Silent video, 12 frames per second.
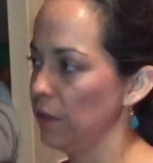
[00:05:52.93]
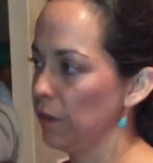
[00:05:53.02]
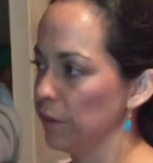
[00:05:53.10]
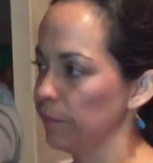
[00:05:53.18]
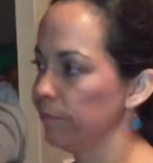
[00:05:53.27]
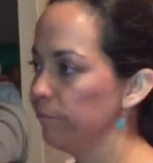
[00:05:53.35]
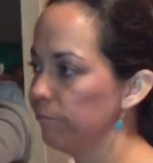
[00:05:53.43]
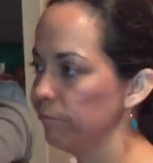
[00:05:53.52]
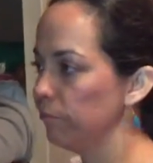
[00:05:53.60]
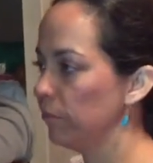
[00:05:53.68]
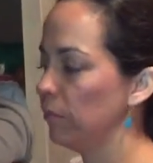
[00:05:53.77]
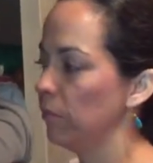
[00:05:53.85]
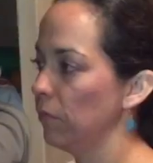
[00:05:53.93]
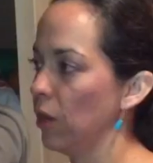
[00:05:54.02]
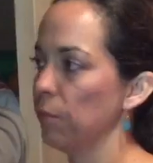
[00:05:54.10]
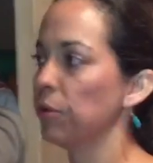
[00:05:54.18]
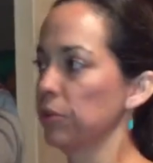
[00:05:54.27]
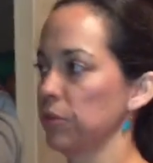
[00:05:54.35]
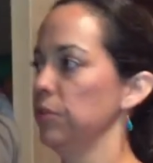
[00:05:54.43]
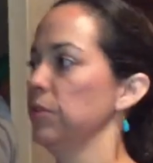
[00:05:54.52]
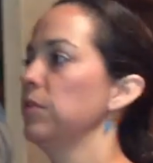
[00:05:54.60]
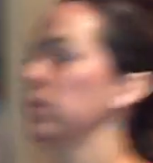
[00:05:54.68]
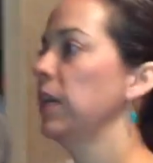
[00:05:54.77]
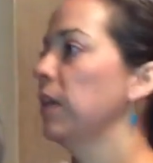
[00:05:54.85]
are not personal,
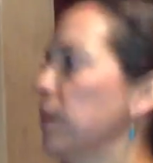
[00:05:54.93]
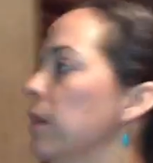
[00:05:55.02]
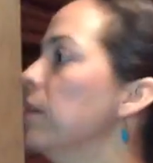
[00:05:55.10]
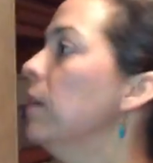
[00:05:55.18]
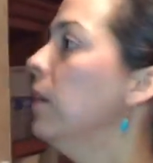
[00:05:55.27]
so they could.